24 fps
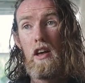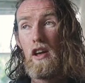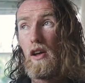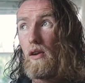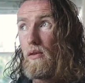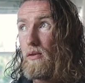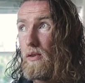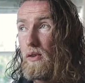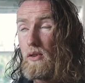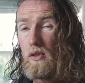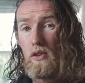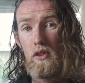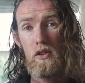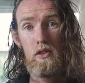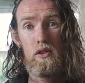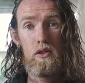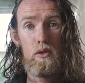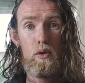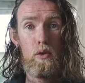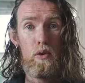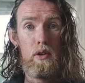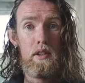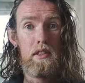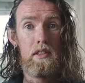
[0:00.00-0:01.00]
future
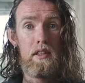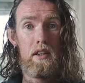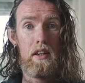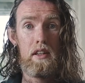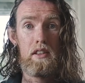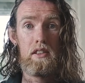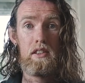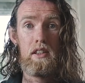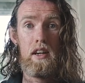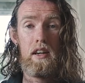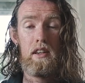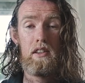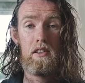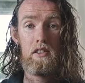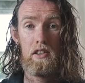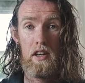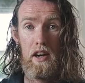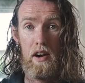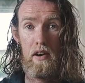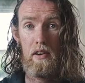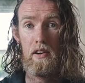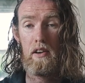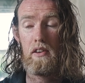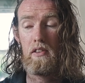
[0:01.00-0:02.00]
stories that I
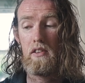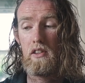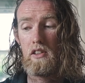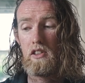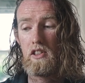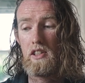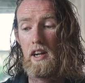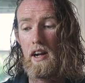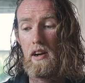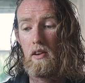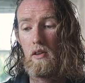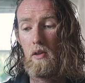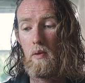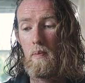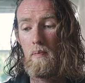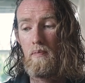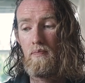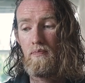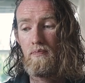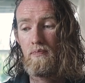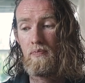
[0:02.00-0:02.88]
share here on this channel.